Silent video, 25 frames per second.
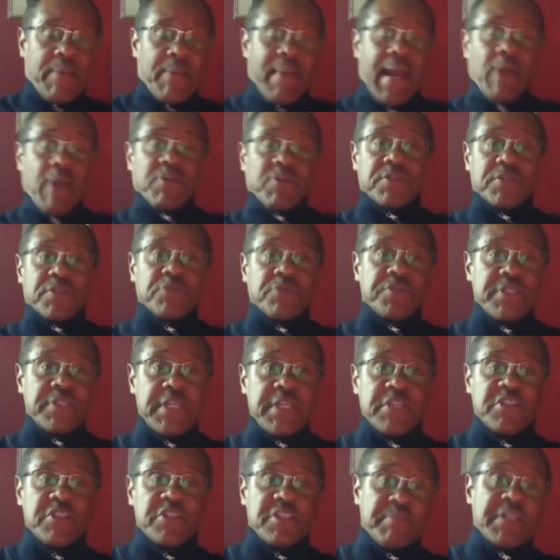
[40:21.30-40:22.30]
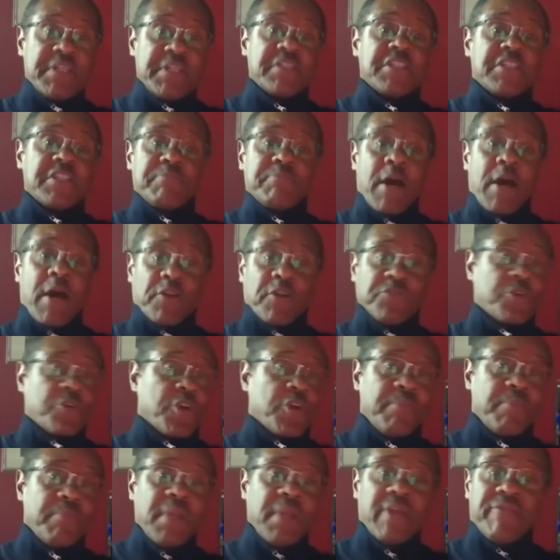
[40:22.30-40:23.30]
how associations' business models
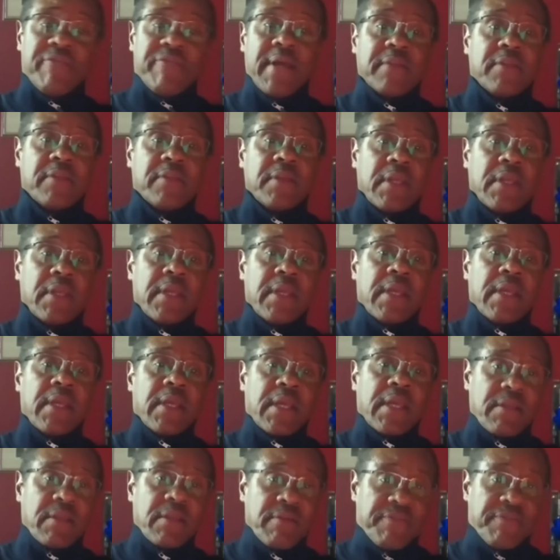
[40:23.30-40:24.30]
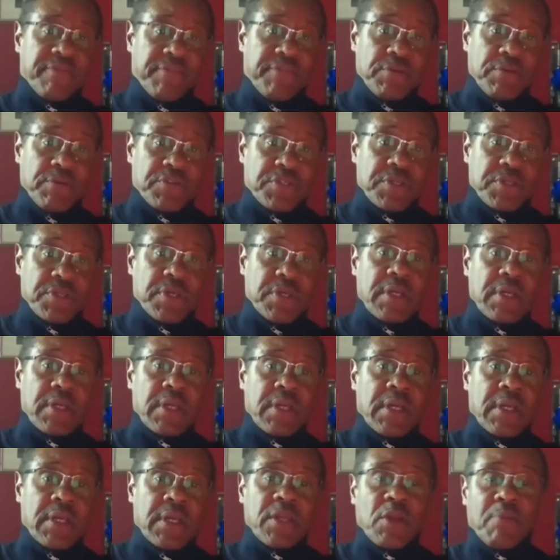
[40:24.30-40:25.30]
are going to be affected in the future.
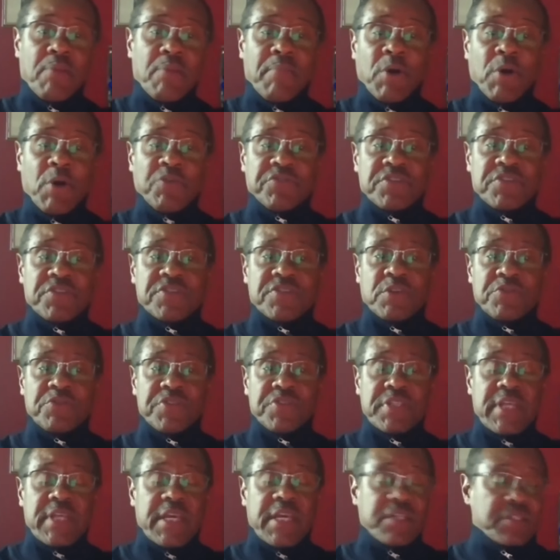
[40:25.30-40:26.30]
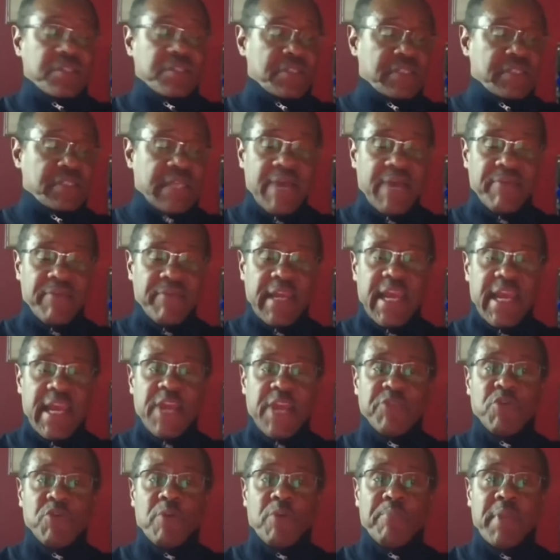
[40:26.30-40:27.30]
Most associations have an
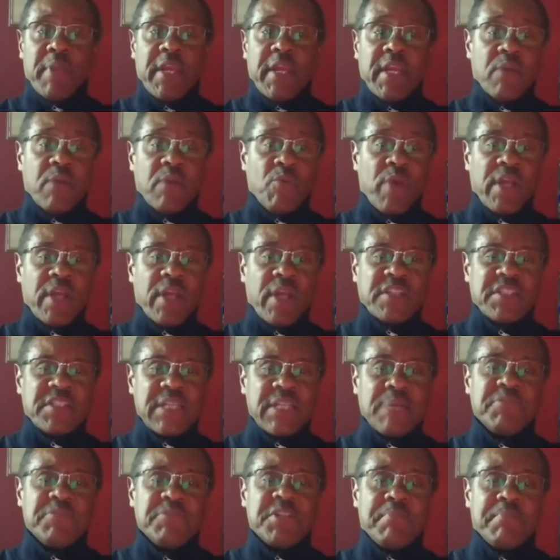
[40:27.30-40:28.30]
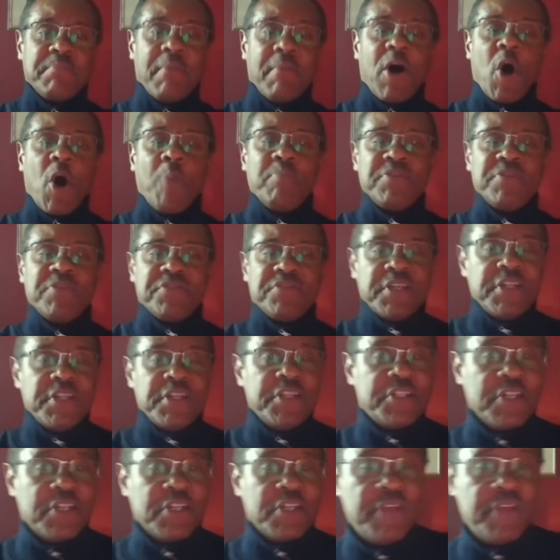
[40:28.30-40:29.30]
annual meeting where some small
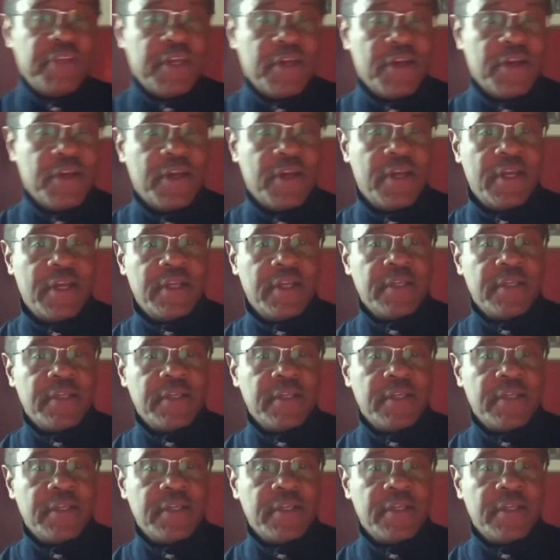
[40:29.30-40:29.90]
percentage of their